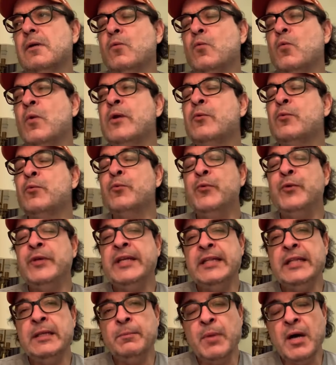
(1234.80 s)
What
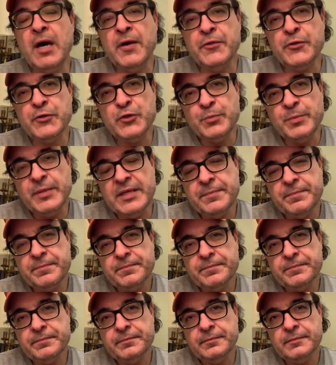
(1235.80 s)
really bothers me,
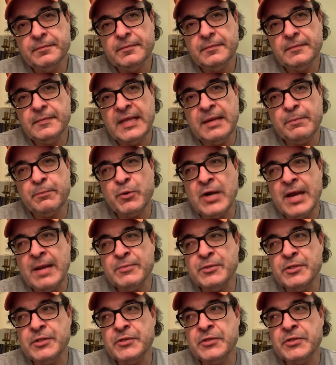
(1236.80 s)
and
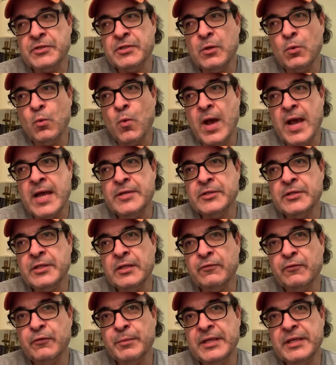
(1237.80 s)
perhaps this isn't a wise
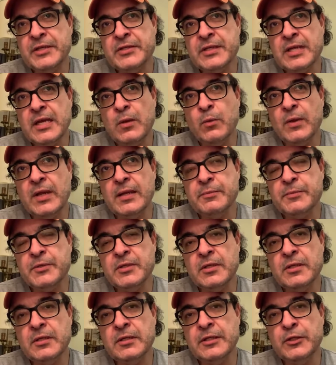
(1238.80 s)
thing for me to say while I'm
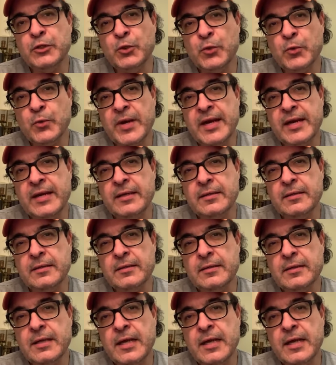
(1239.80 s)
still in Ukraine